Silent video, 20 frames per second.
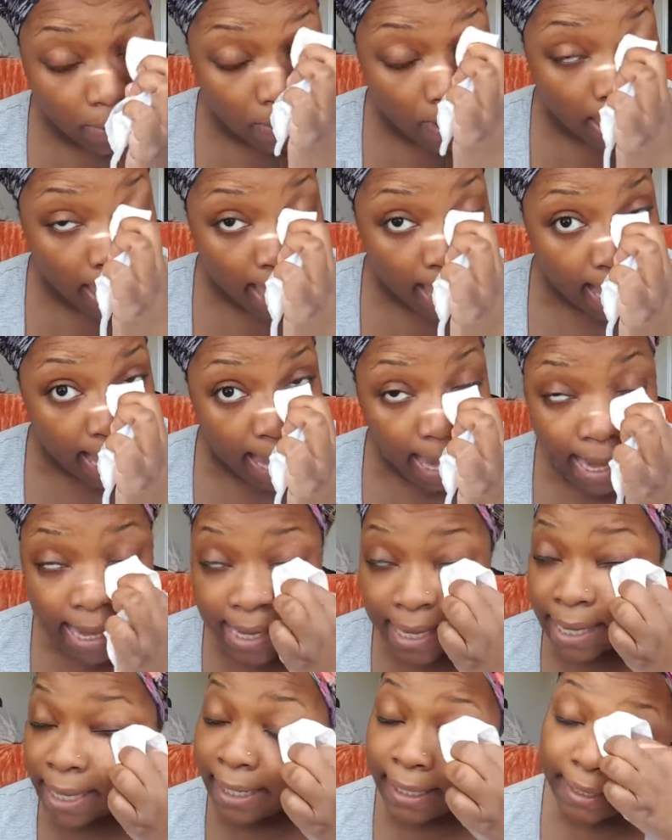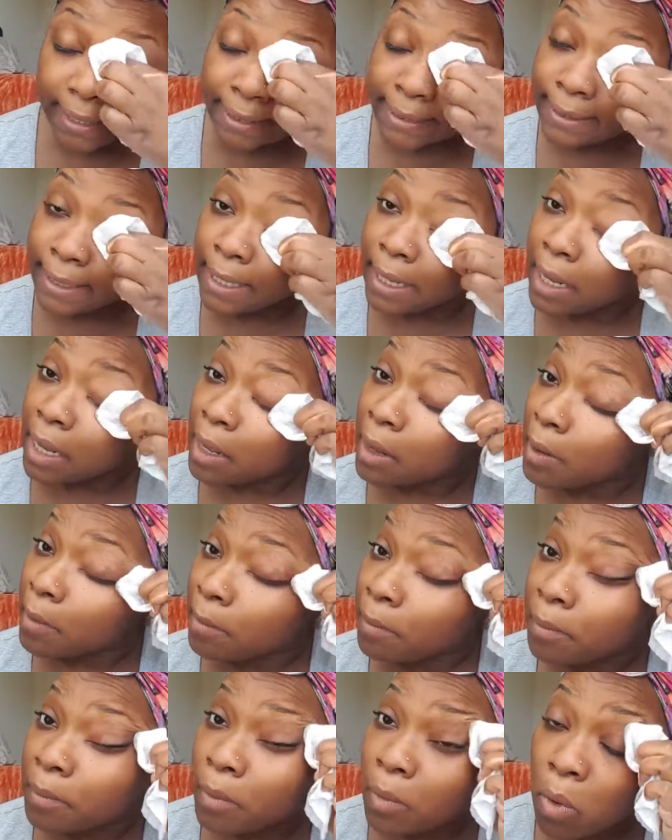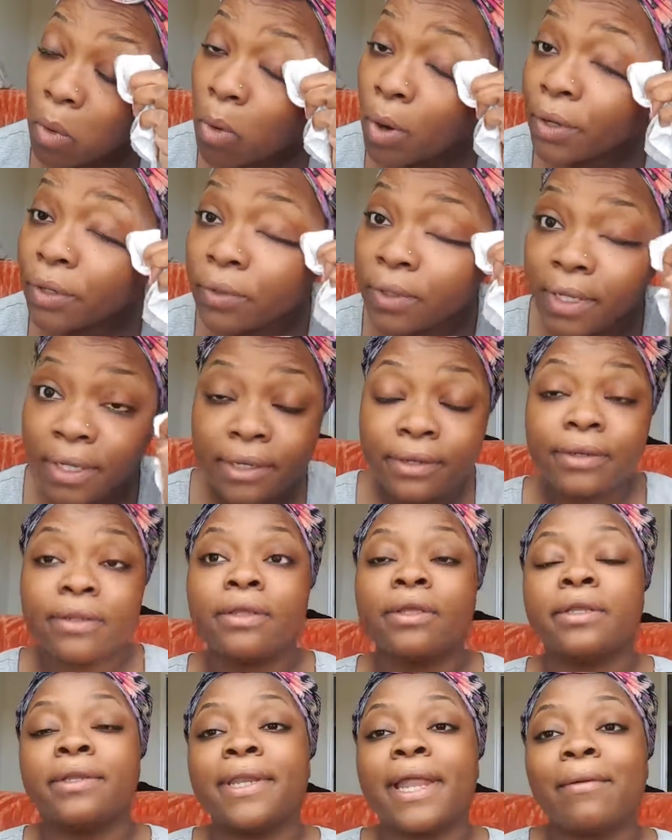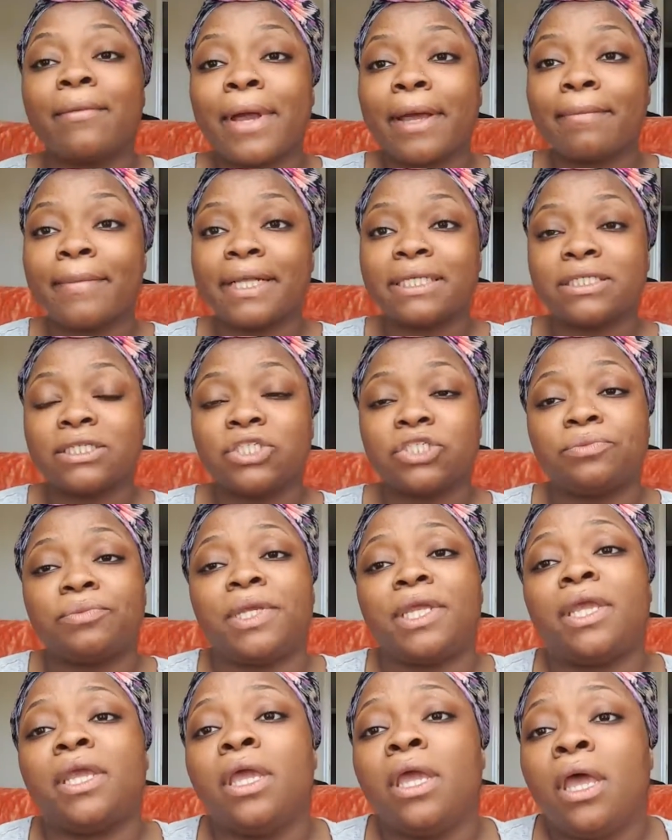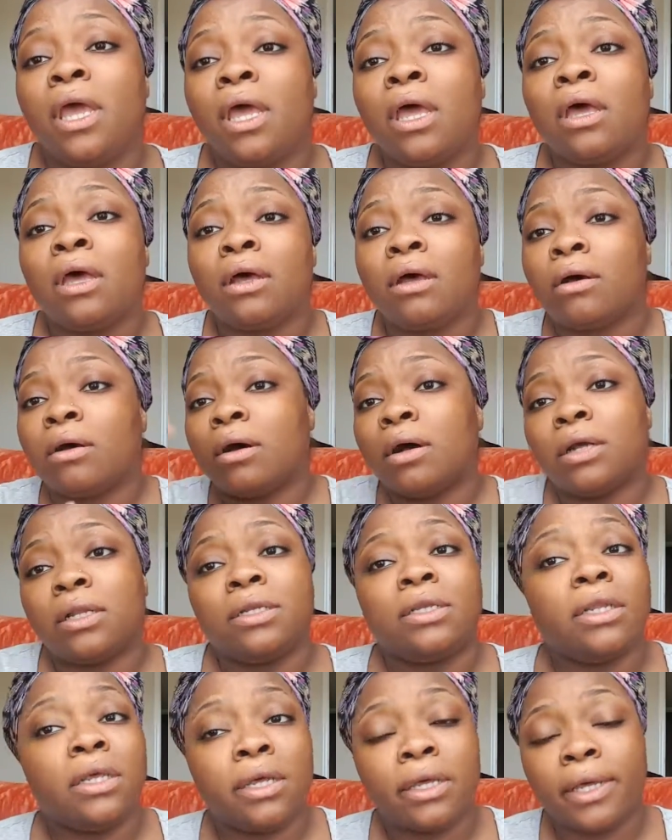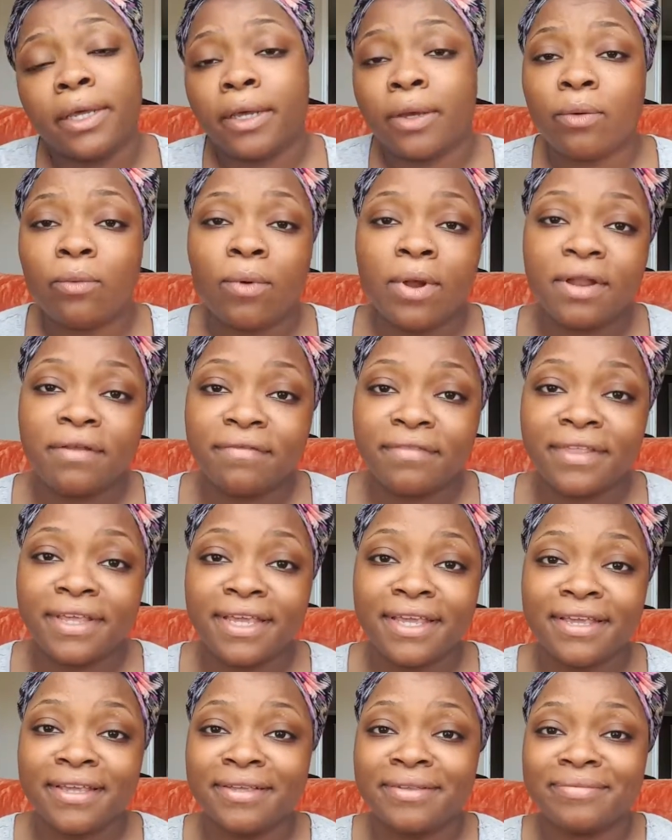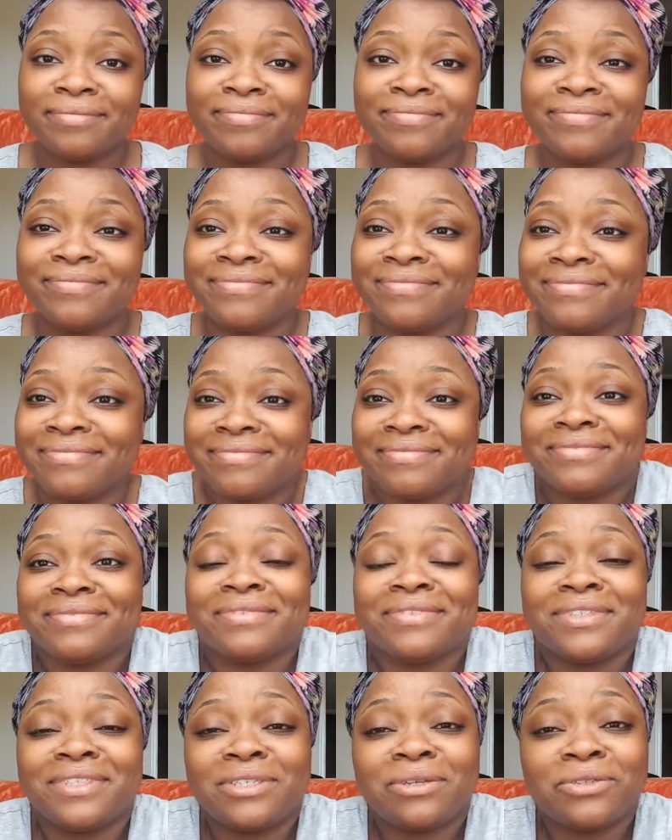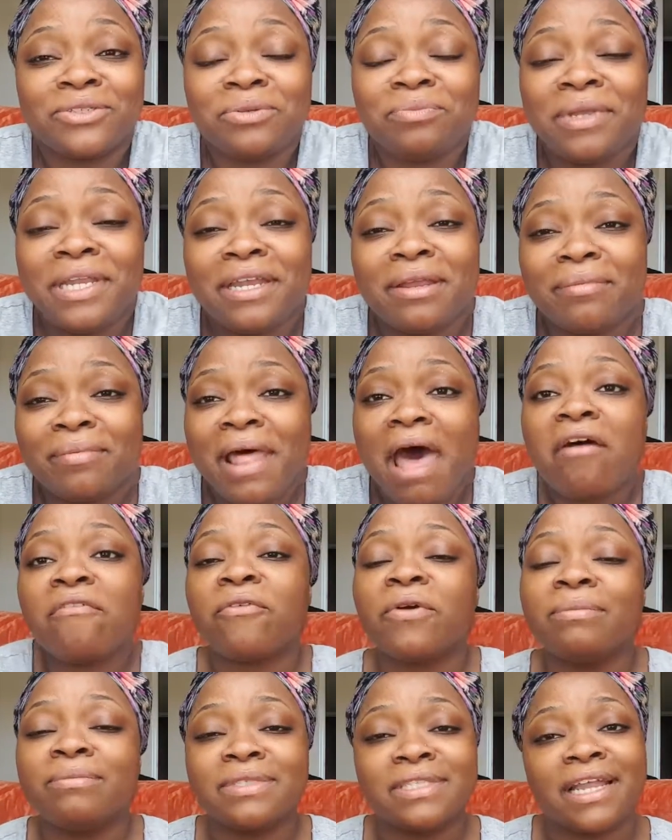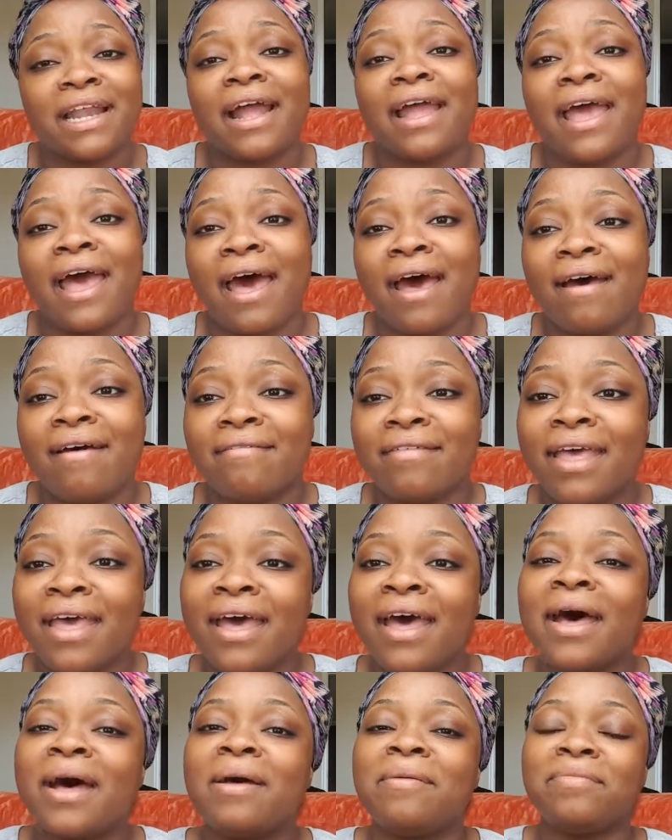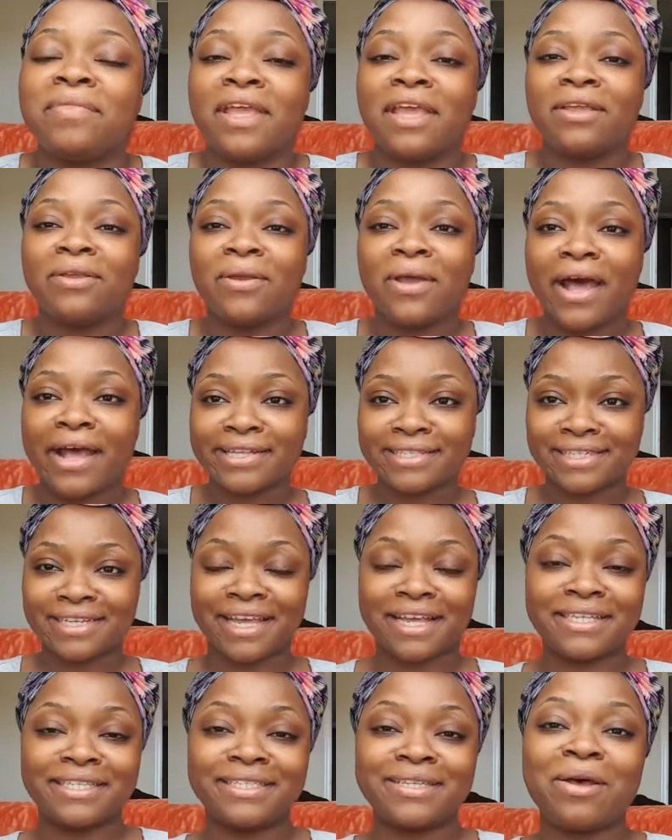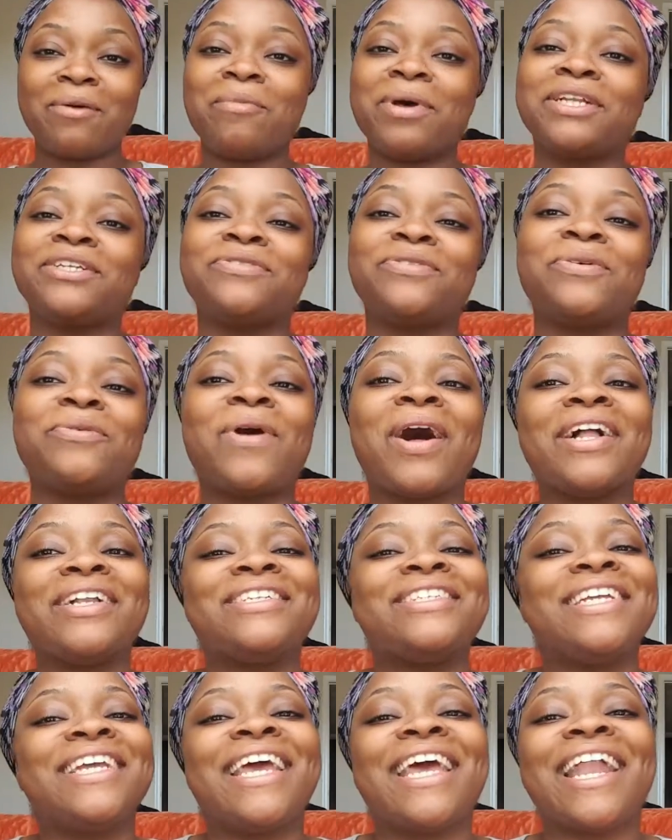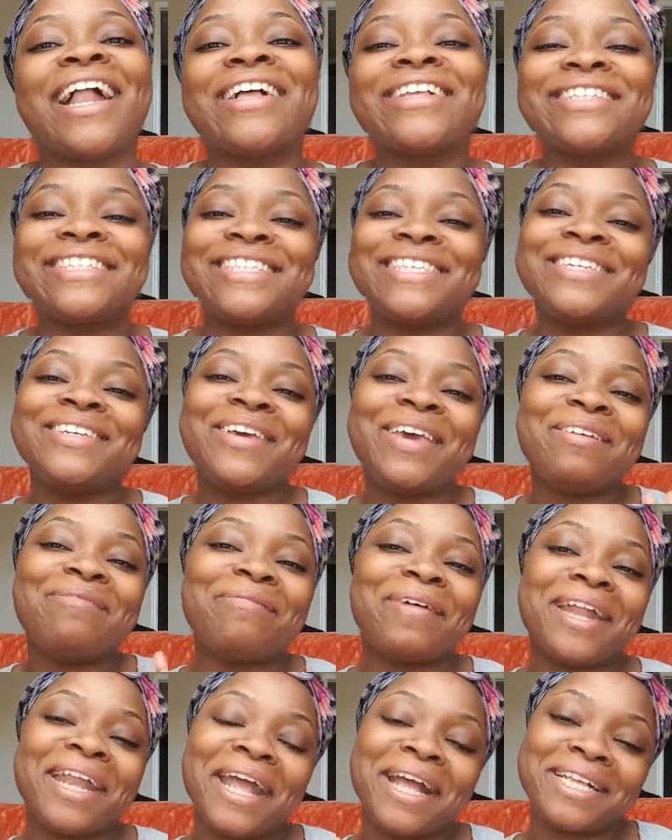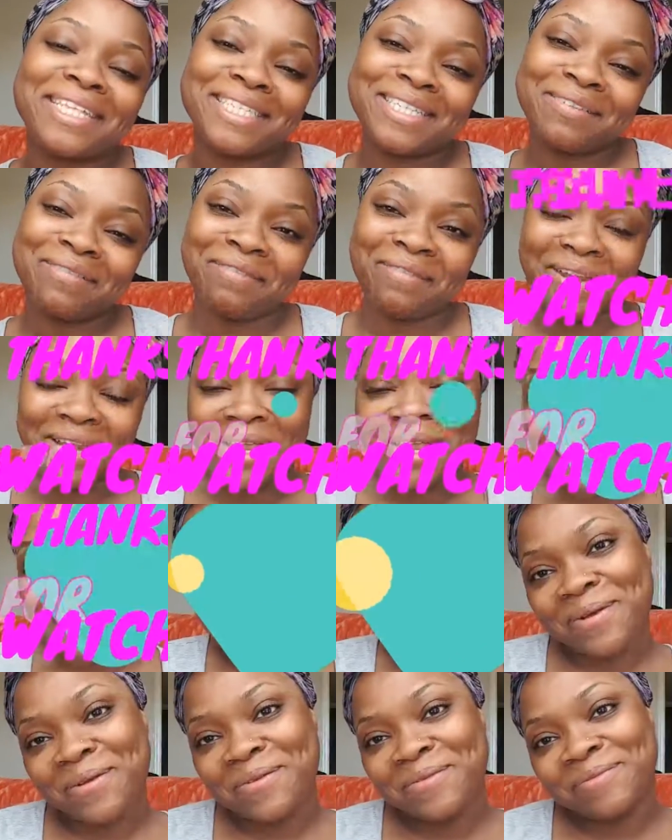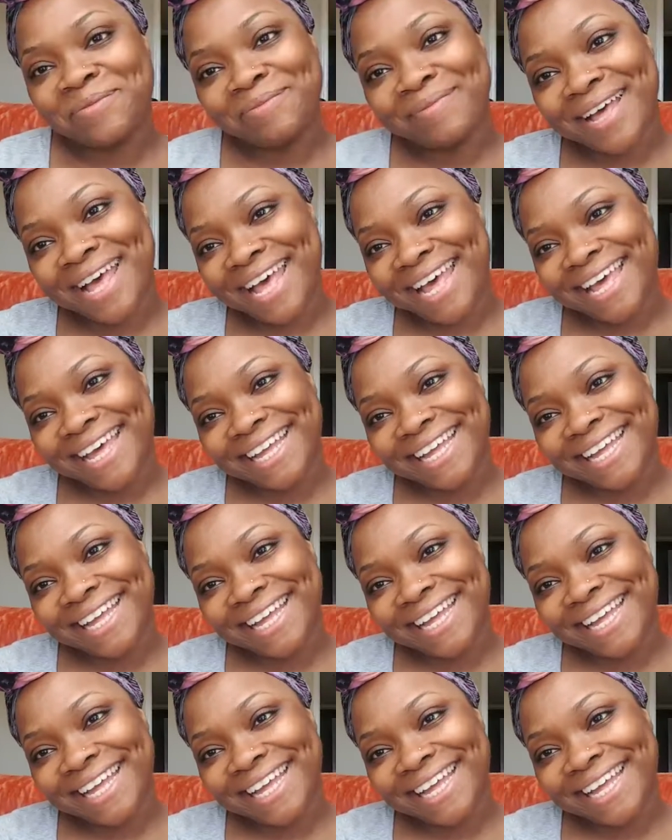below, and or you can direct message me on one of the social media platforms that I have. Thank you guys again so much for watching, and I'll see you in my next video.